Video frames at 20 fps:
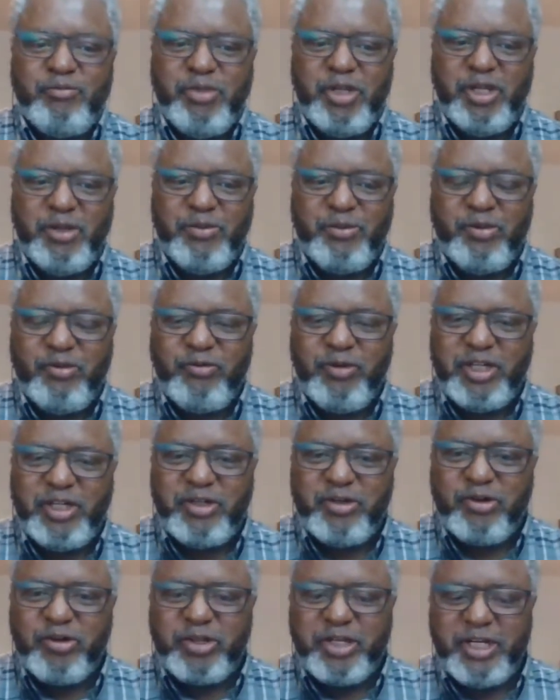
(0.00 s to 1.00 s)
people we're
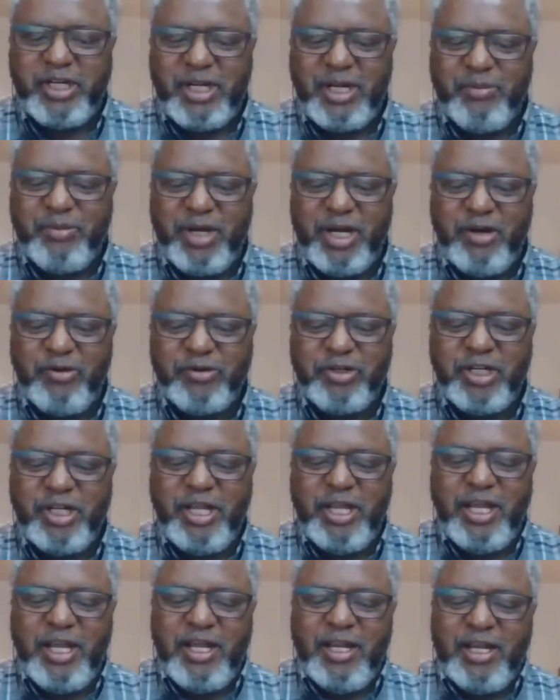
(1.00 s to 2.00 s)
talking about.
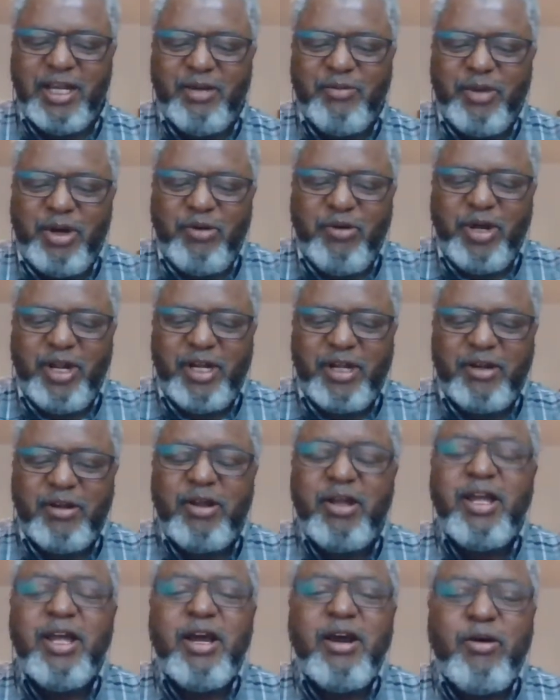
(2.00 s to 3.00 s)
Number one,
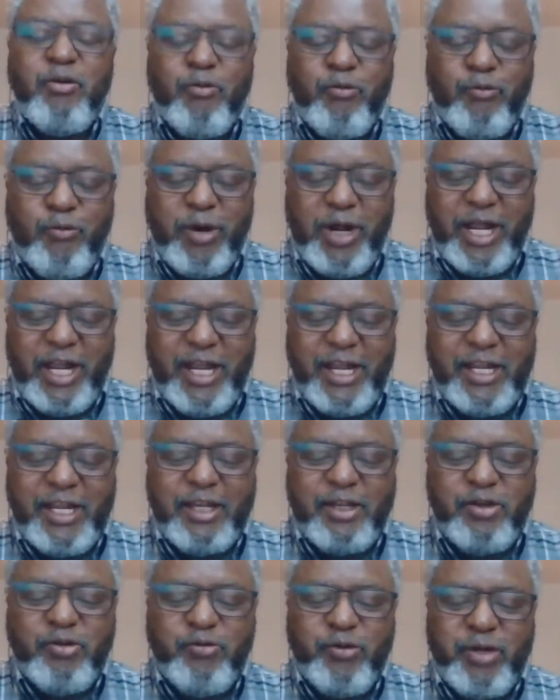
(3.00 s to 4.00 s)

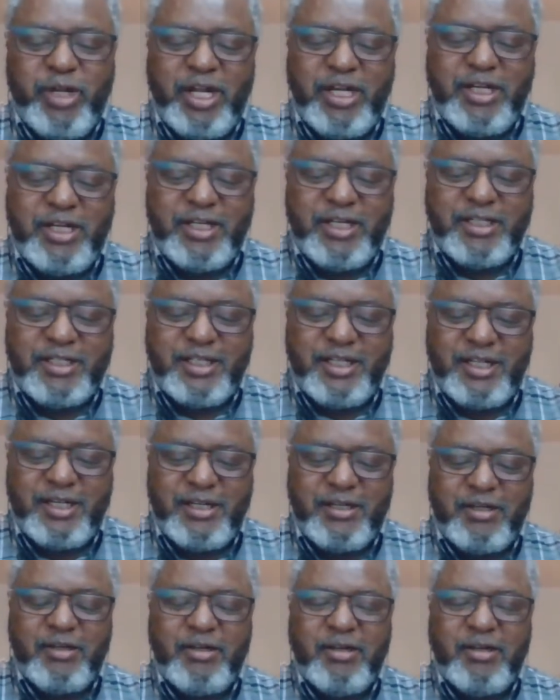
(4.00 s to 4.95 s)
why do we understand